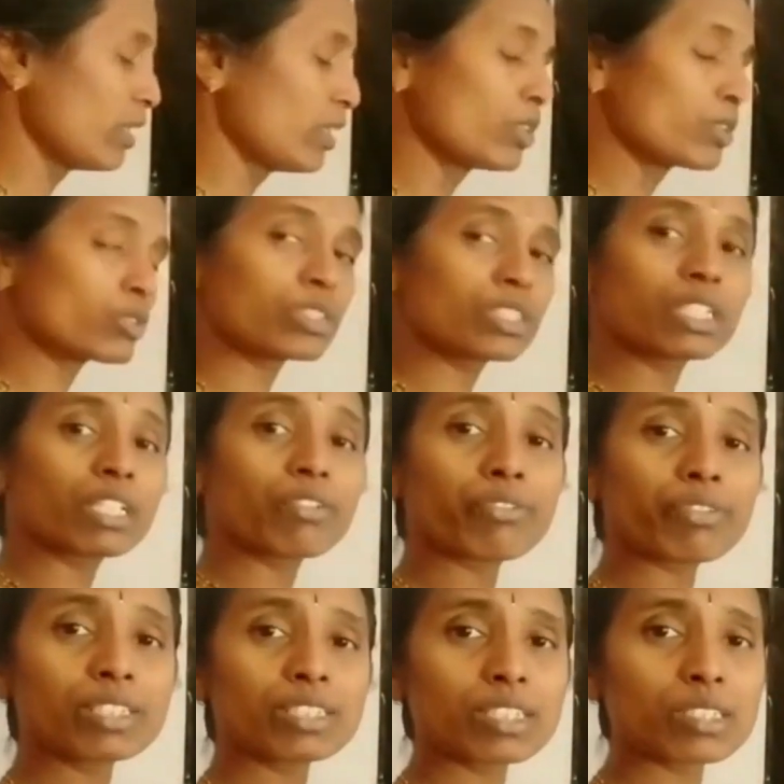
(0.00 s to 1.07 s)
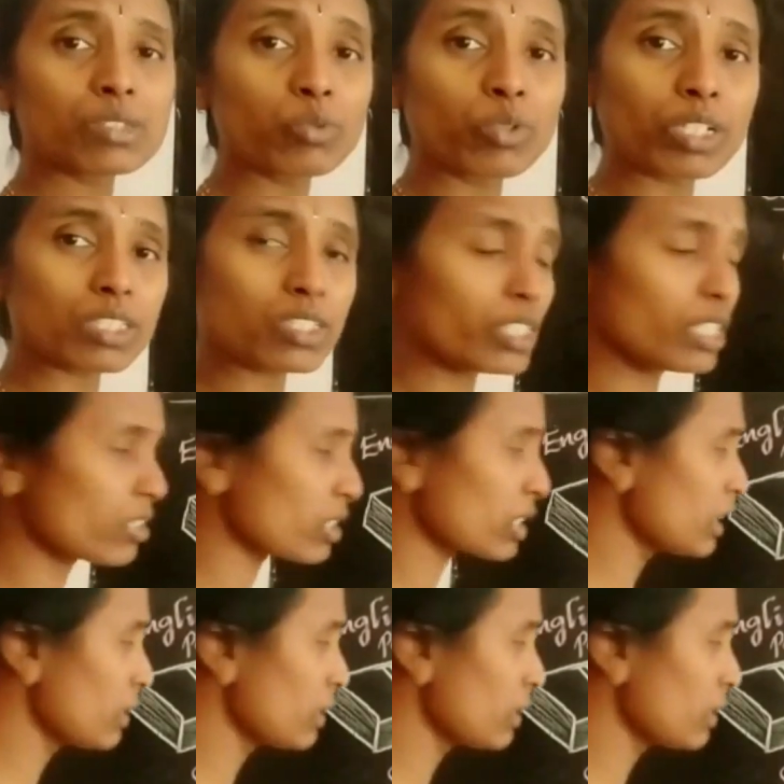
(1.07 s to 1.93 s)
So the difference is what children?